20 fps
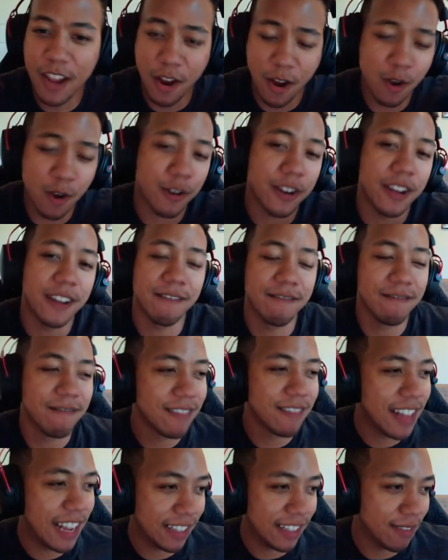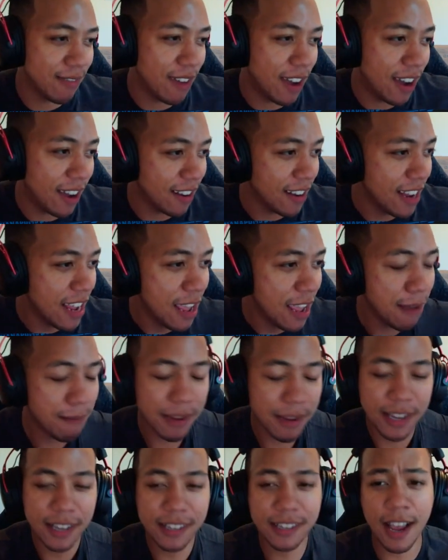Okay. That's fine,
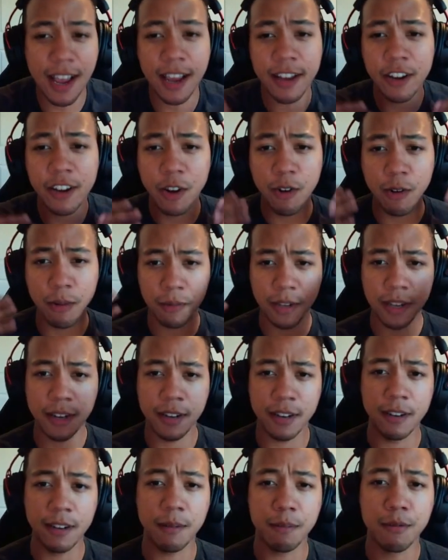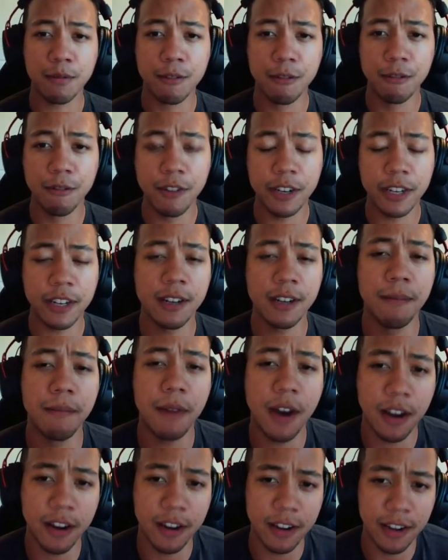because I know I'm getting a proven
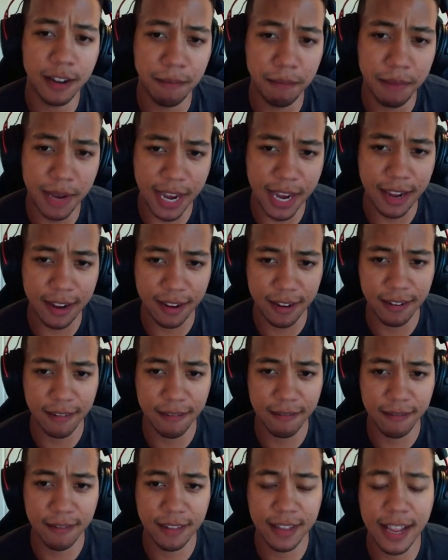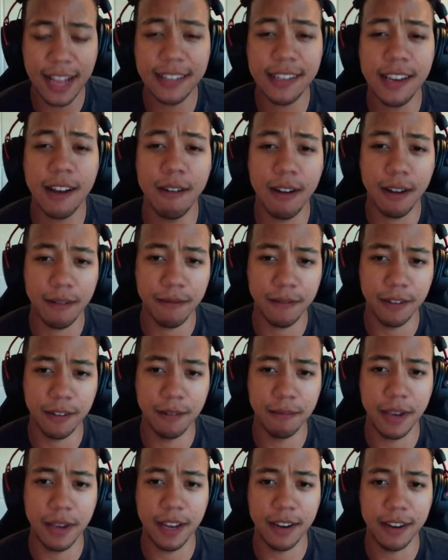commodity back. That's how I feel
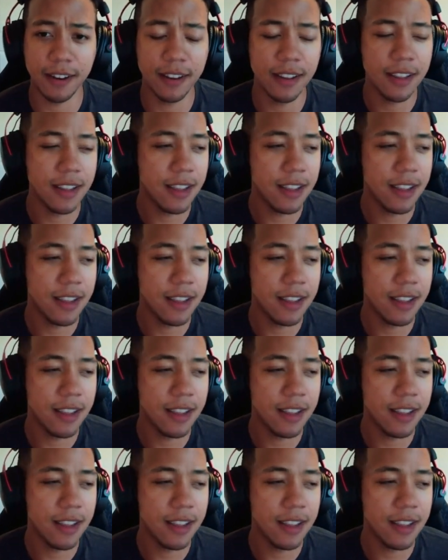about it.